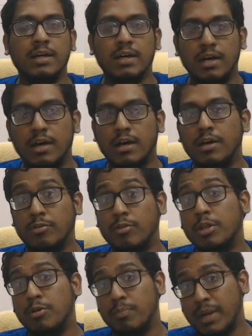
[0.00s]
so
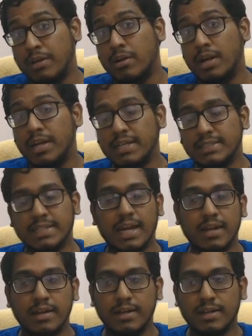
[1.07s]
that you better
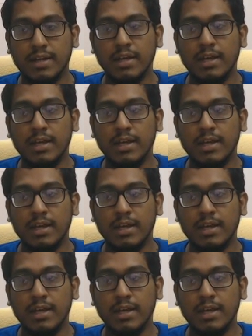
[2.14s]
understand it.